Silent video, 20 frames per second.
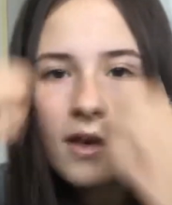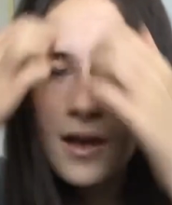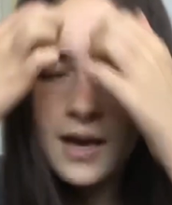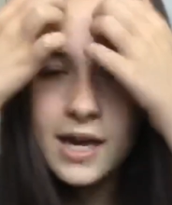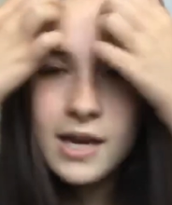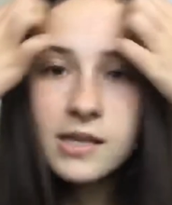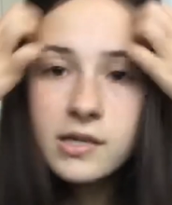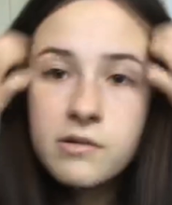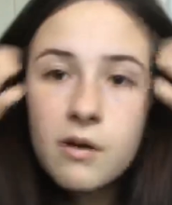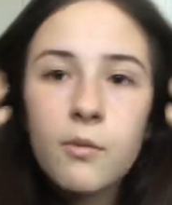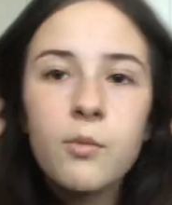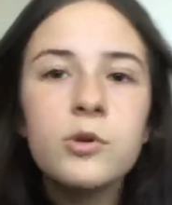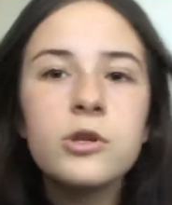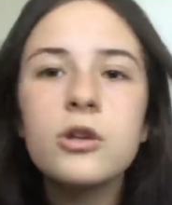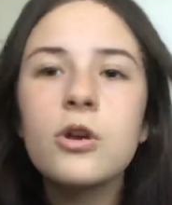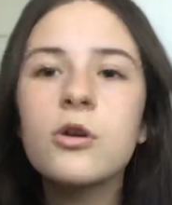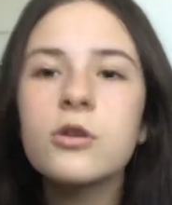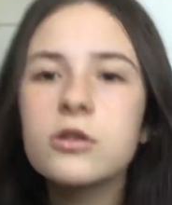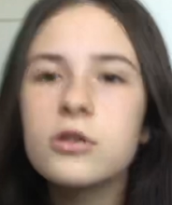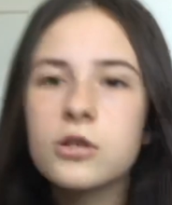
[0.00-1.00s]
Okay, so I would
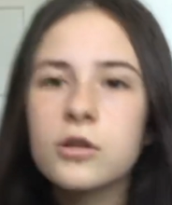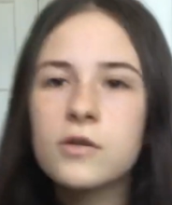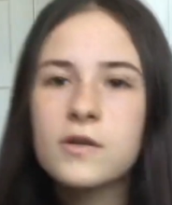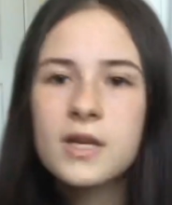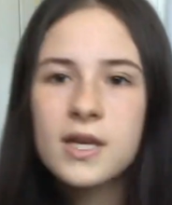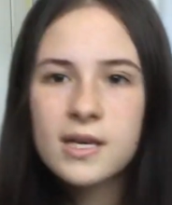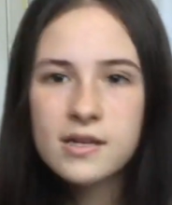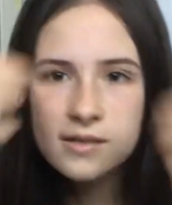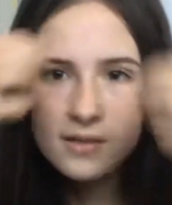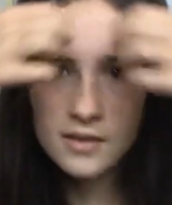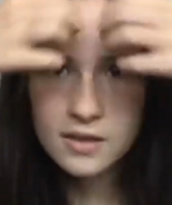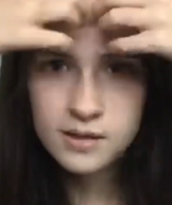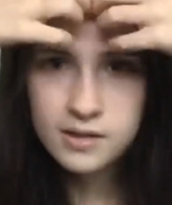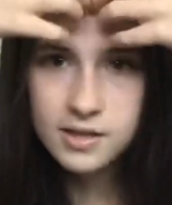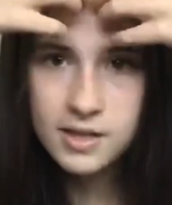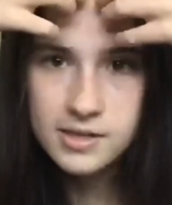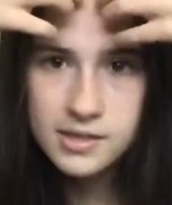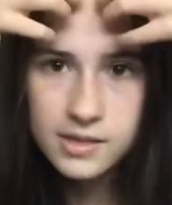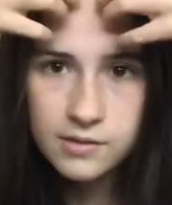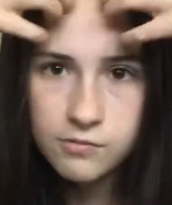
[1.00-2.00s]
not do this
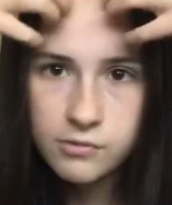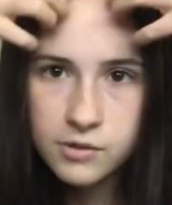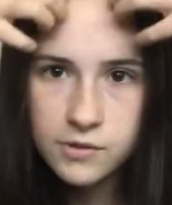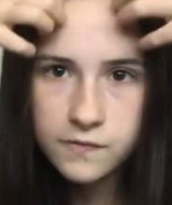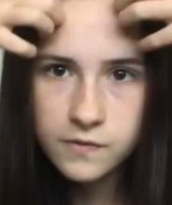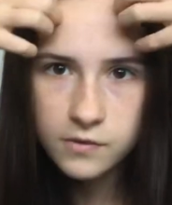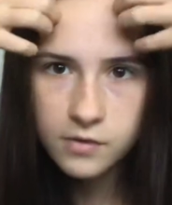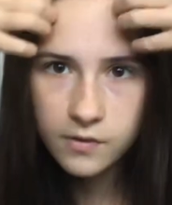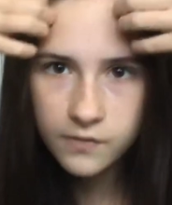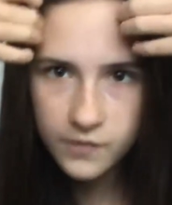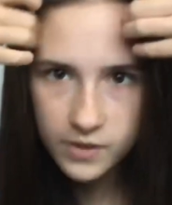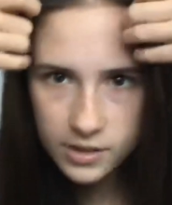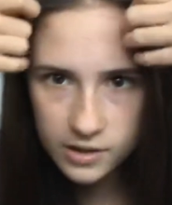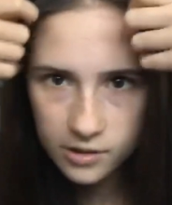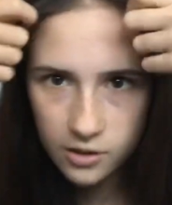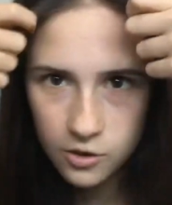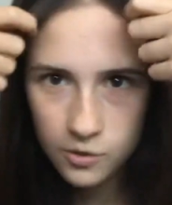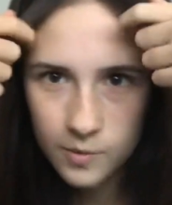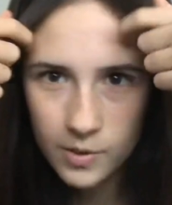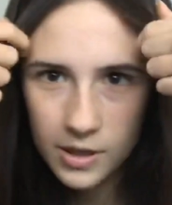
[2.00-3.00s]
unless it was for a
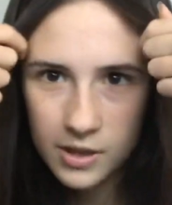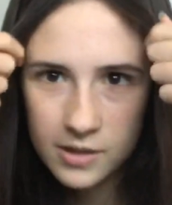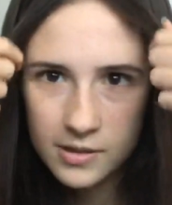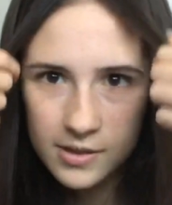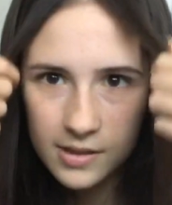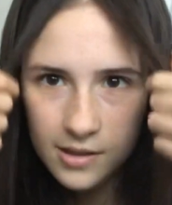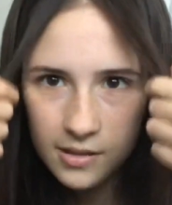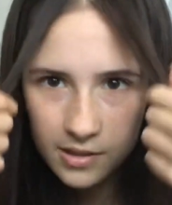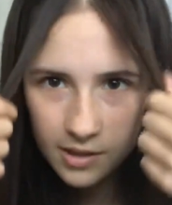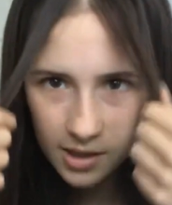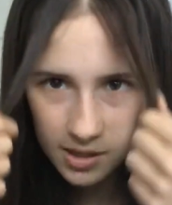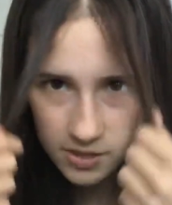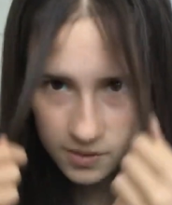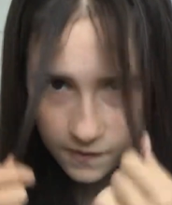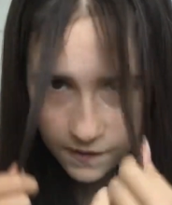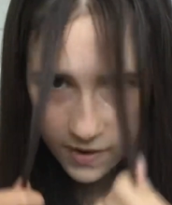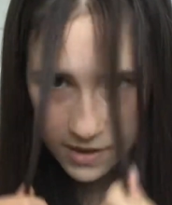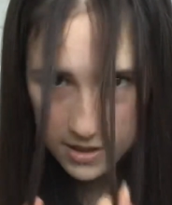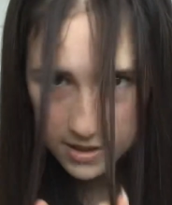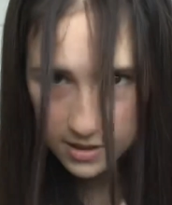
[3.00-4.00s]
video because let's
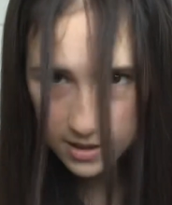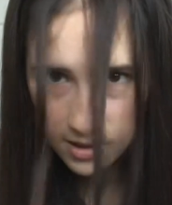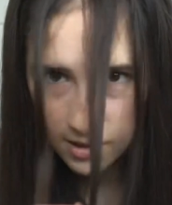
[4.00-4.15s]
face